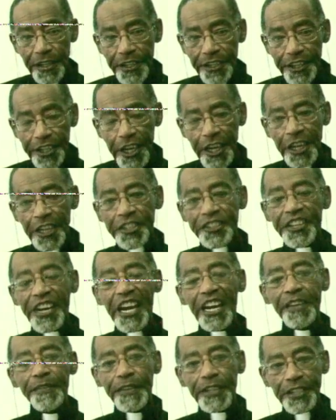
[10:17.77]
King
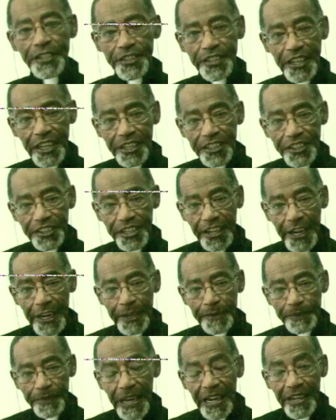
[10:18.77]
David said the
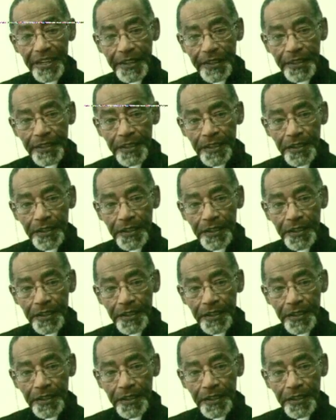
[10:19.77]
same thing.